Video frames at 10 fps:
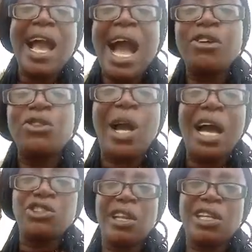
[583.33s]
how
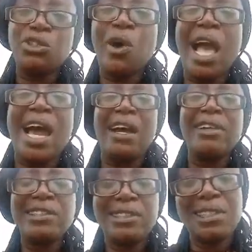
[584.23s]
actually do I
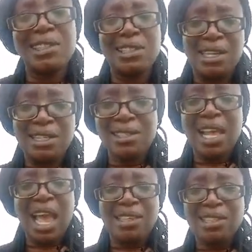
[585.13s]
arrange this
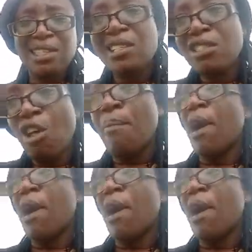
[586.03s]
size, this number